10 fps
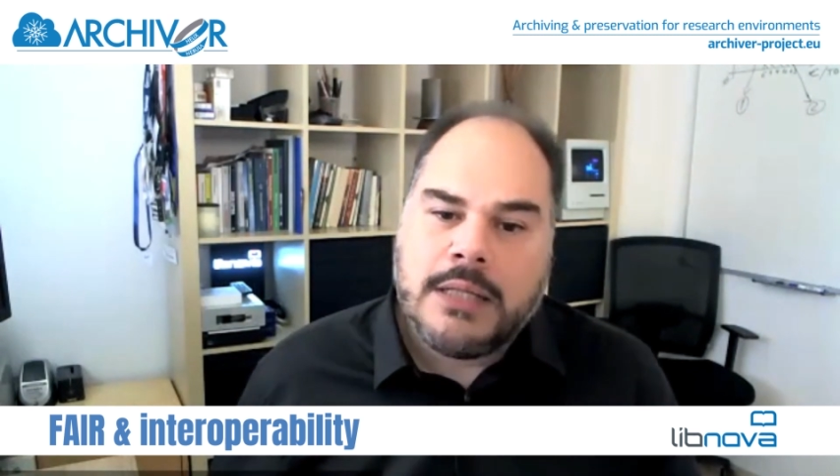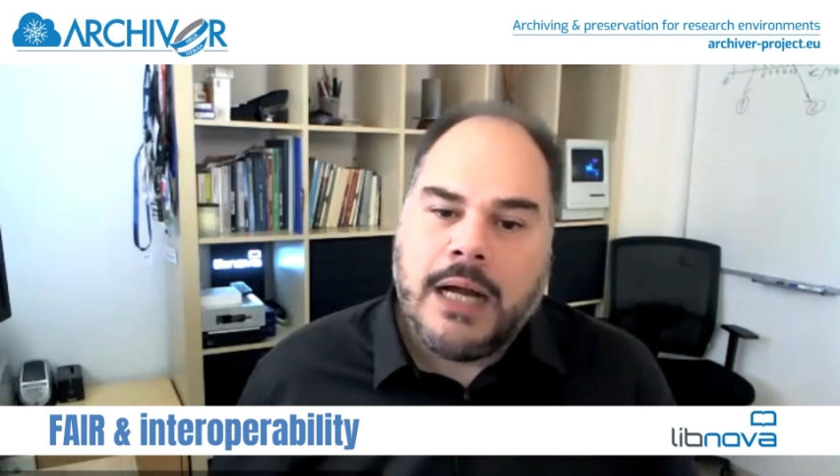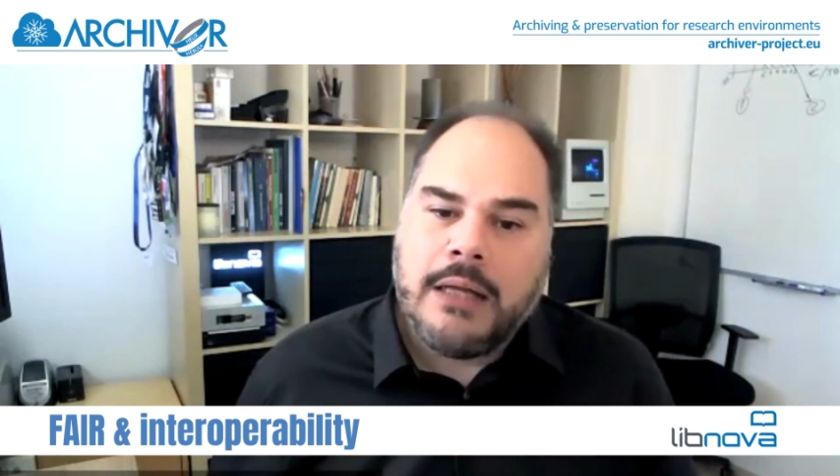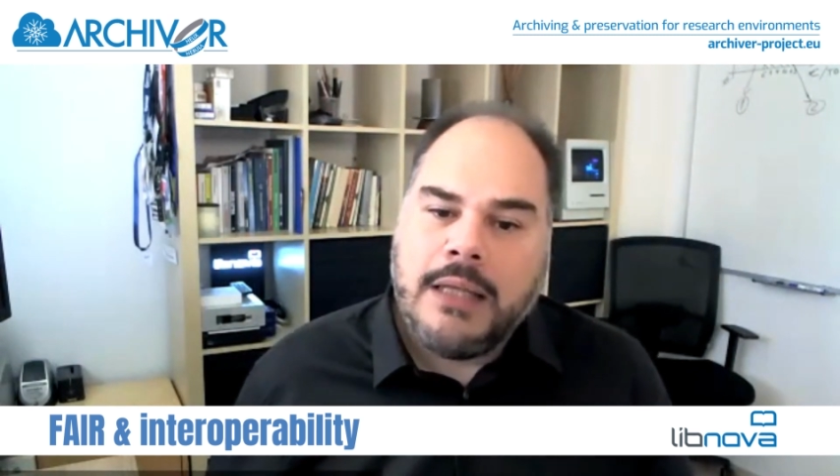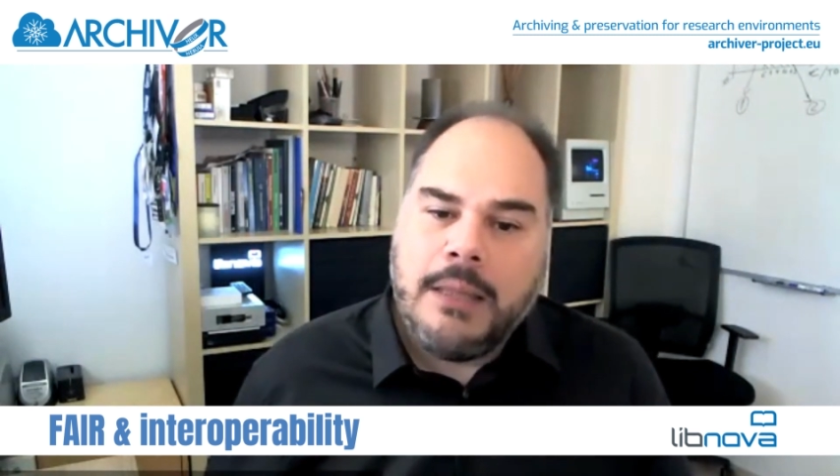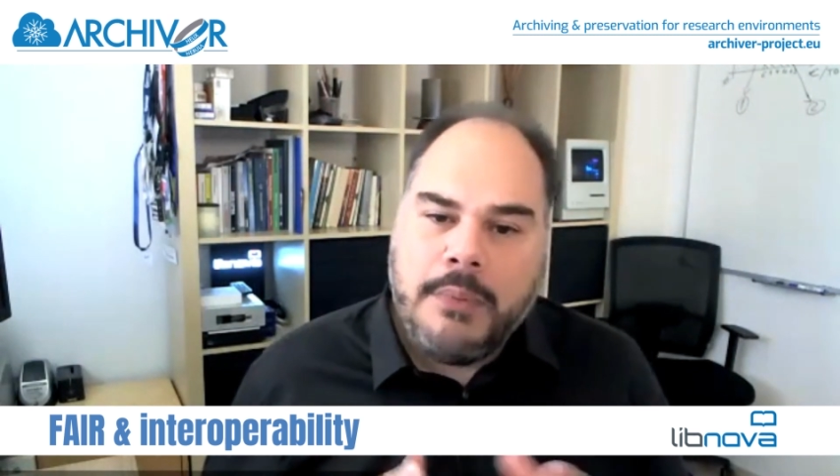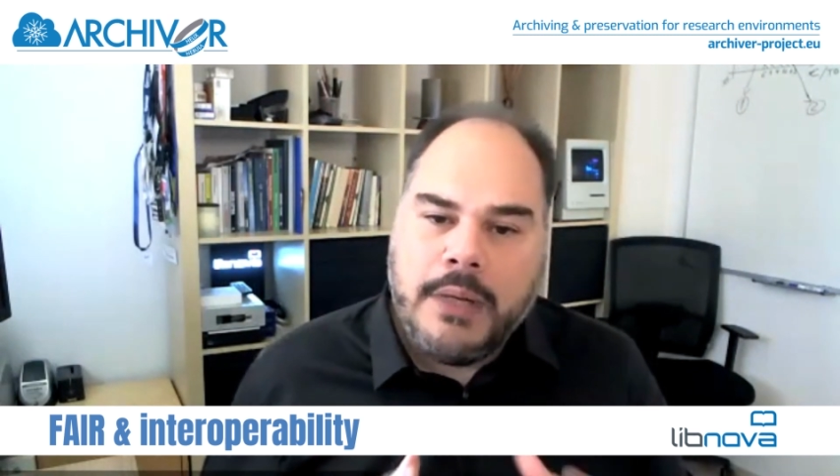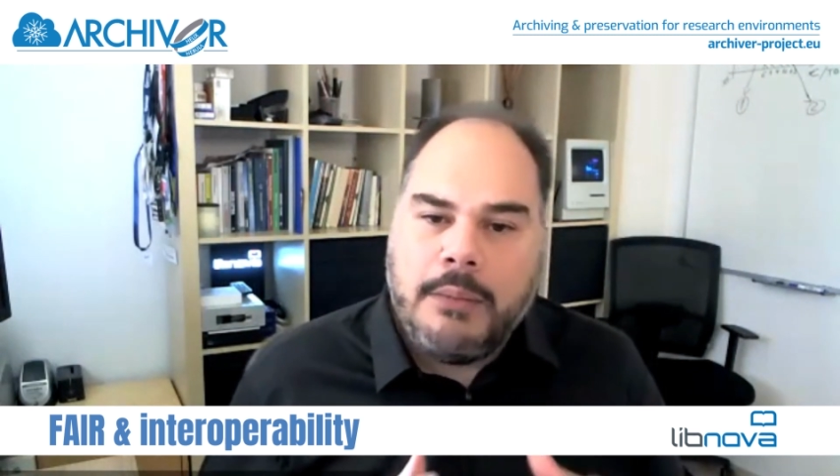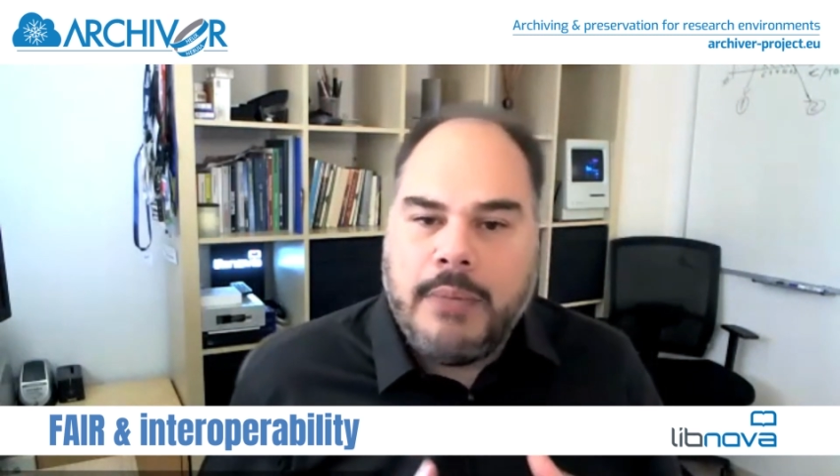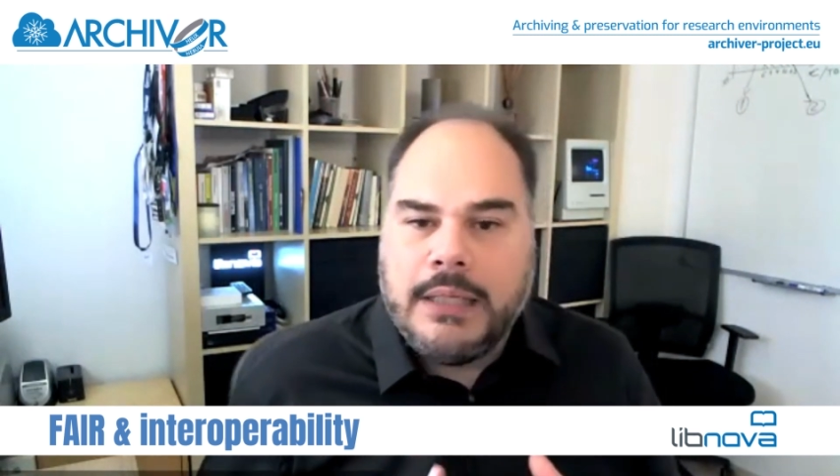are deeply
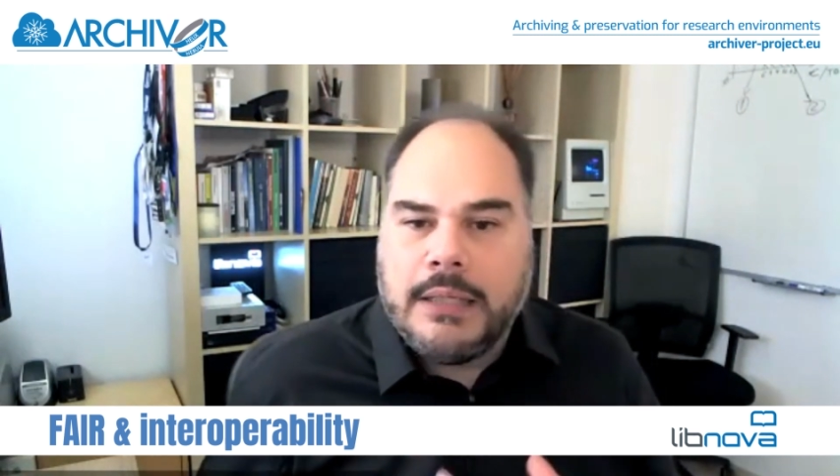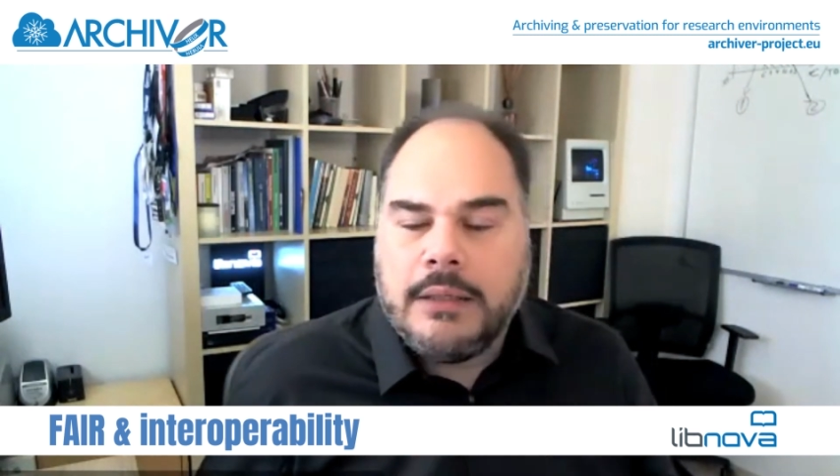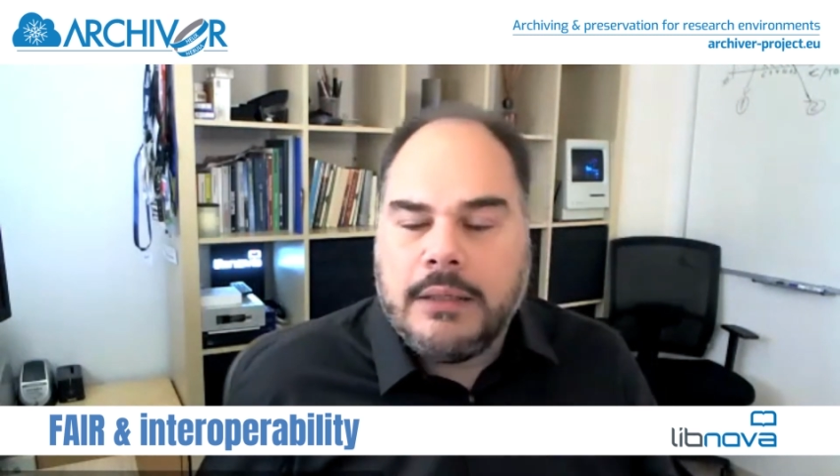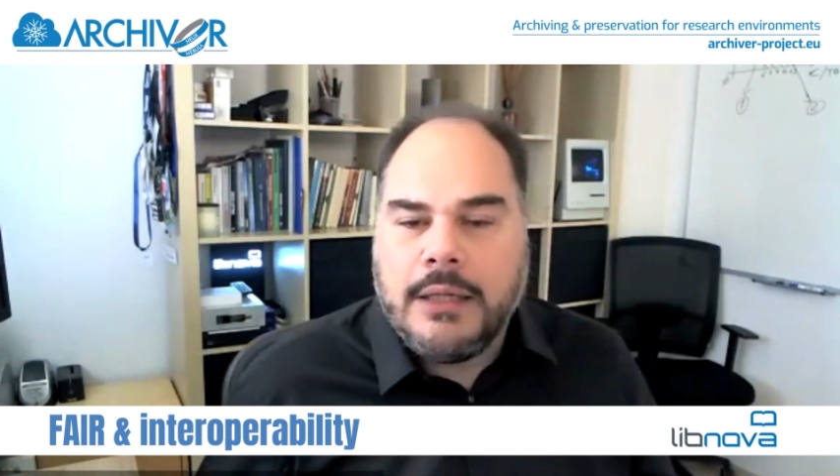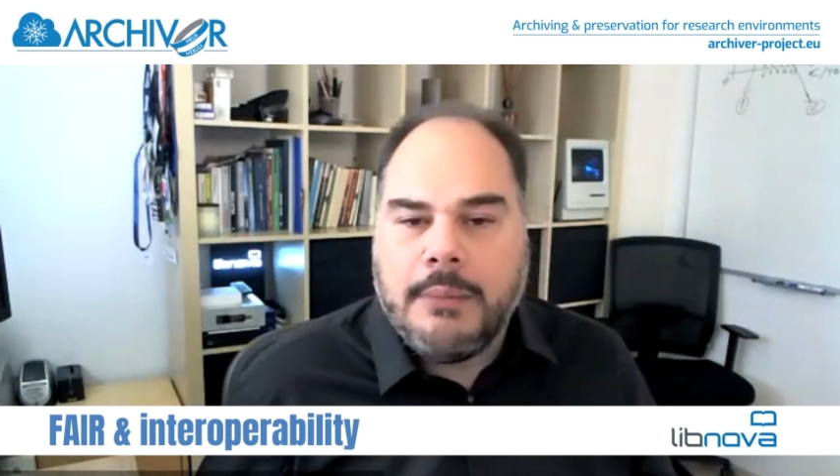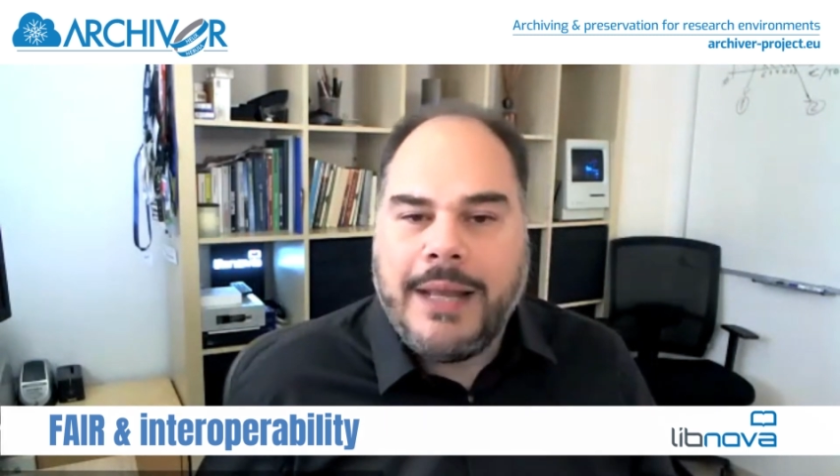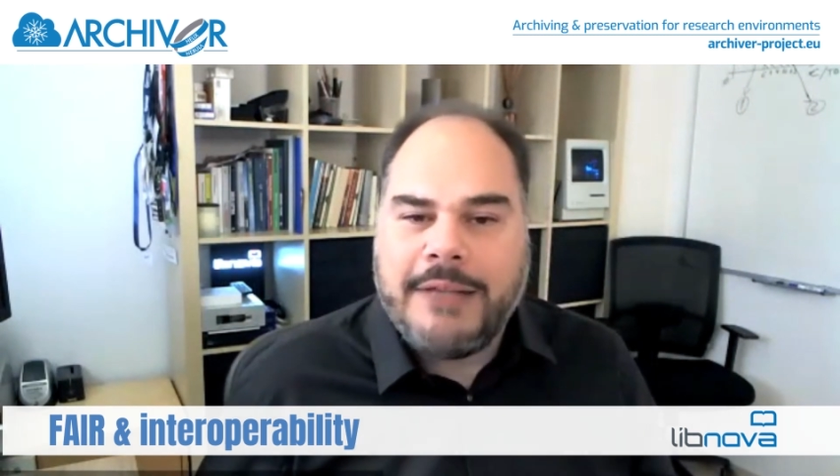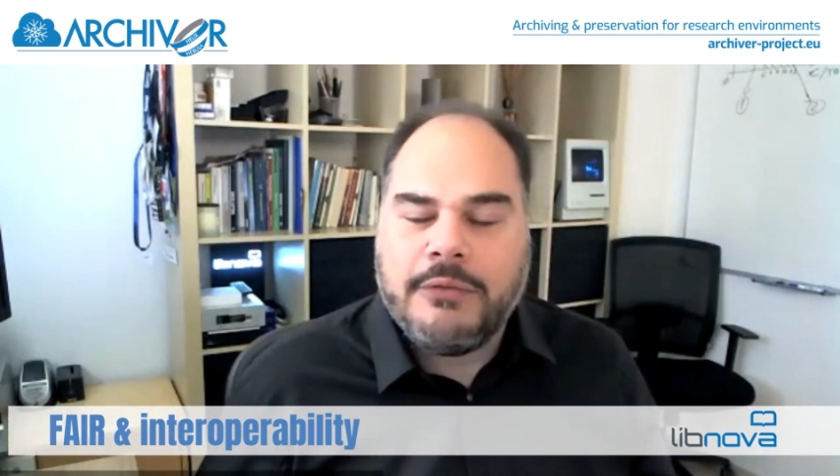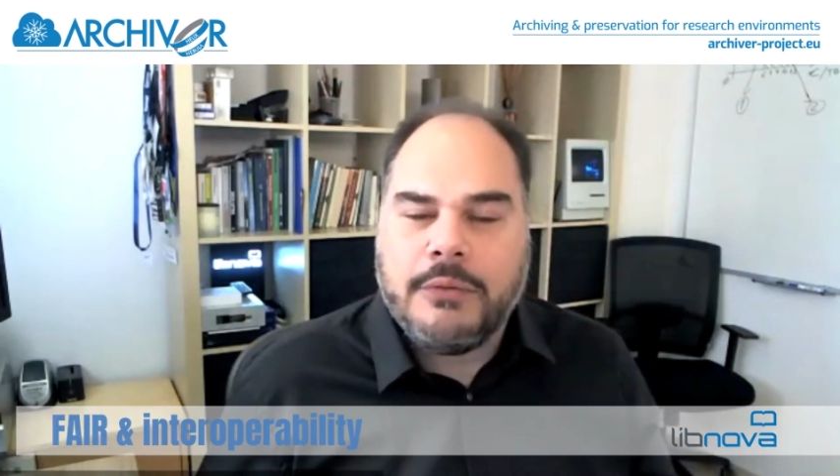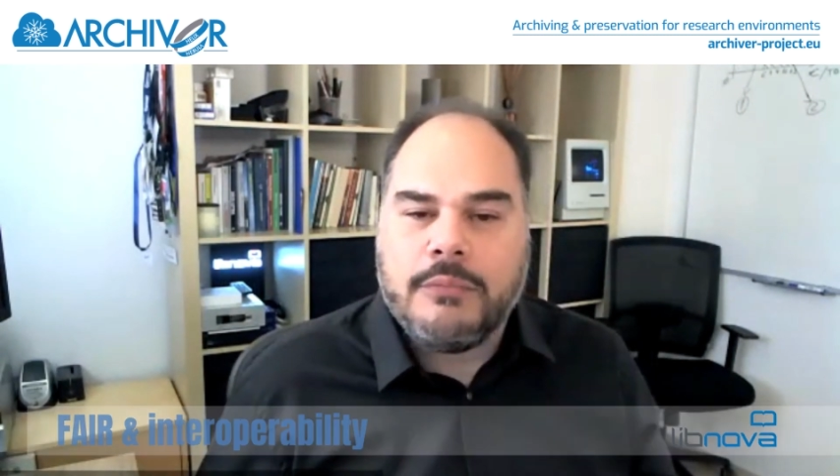embedded in the
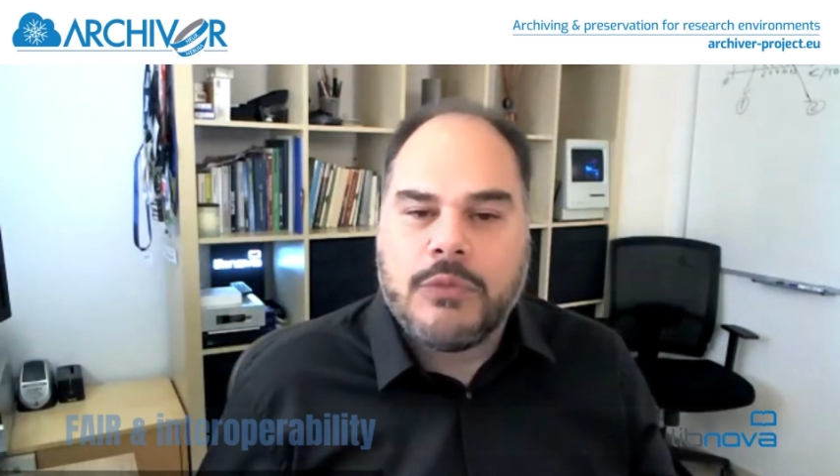platform.